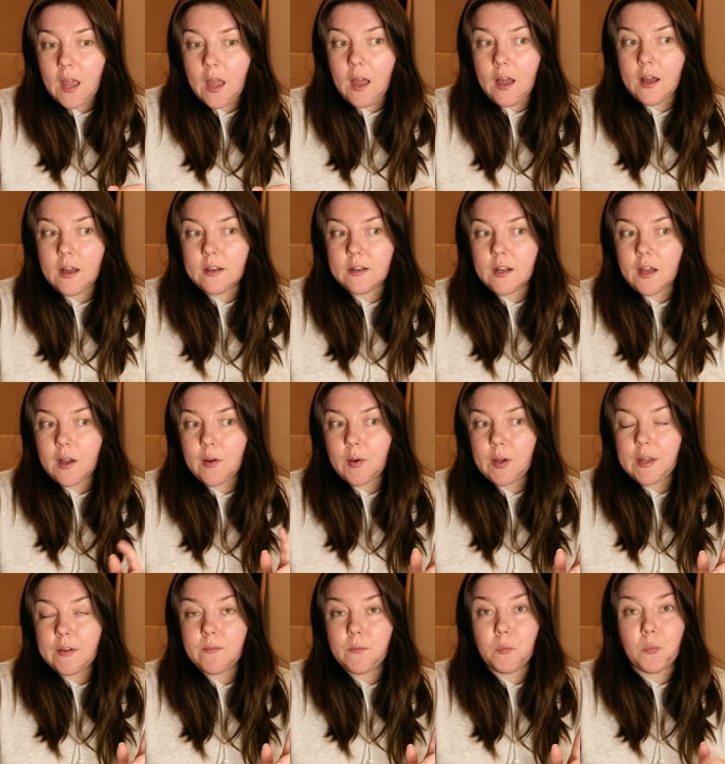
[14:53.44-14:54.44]
and now I
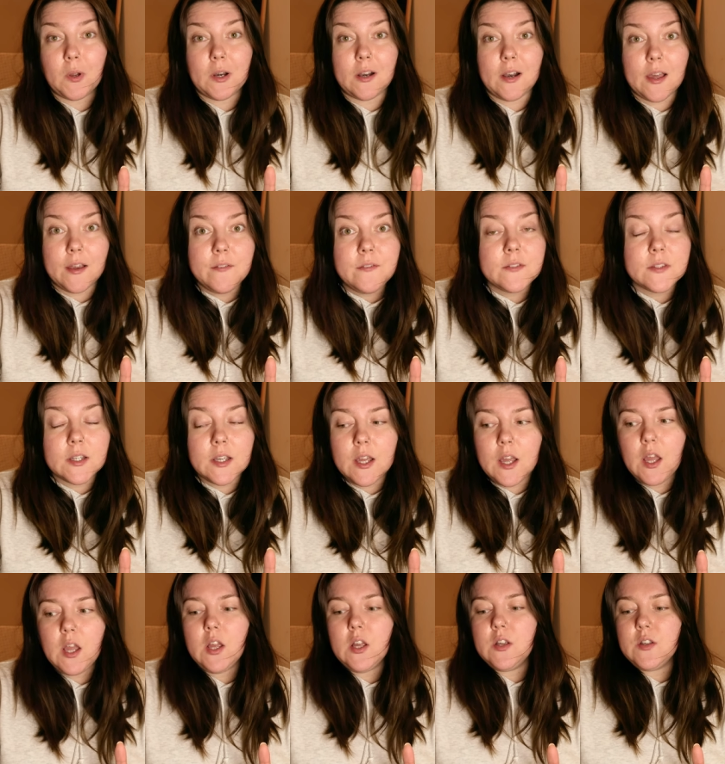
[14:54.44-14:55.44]
have one left.
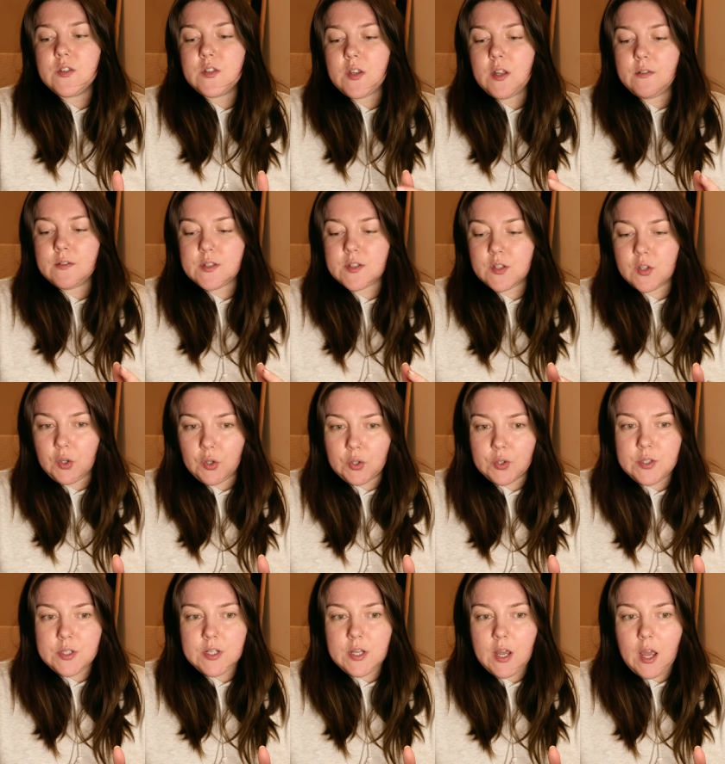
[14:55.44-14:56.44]
so that's
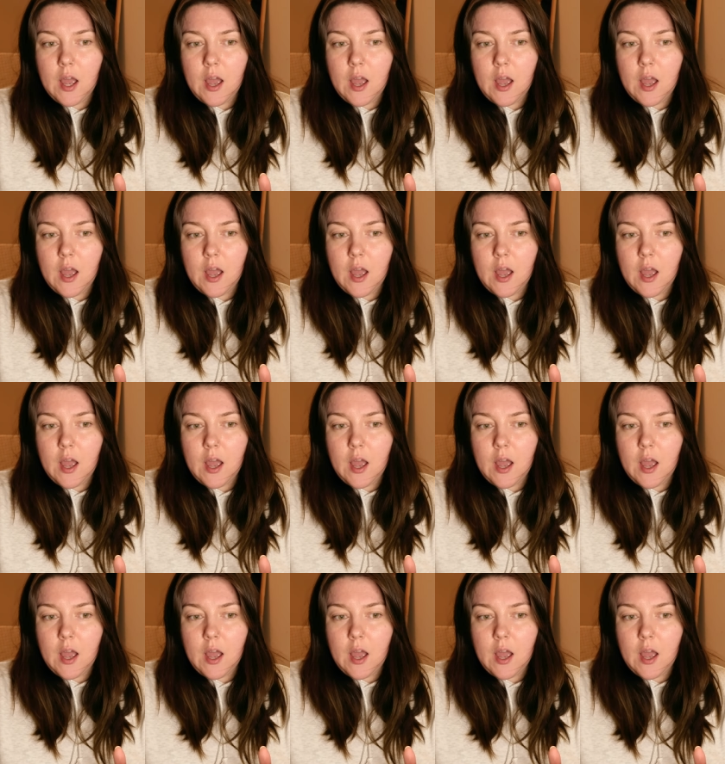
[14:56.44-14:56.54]
good.